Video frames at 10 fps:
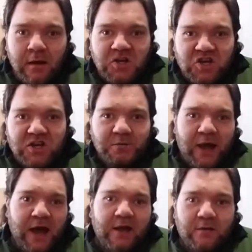cheap
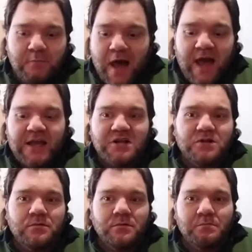pack of mac
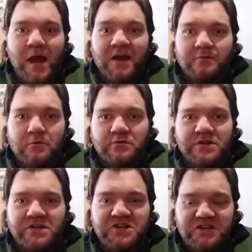and macaroni
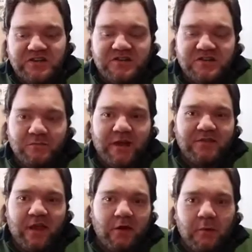and cheese and make
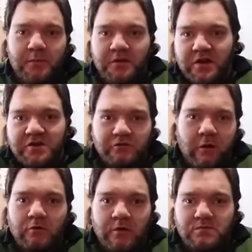that up and then
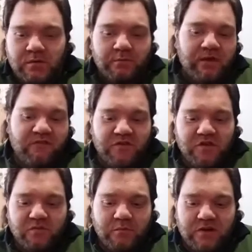ground up some beef and
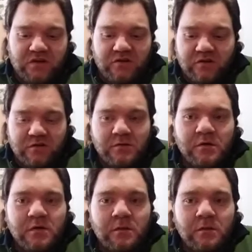just mix it in.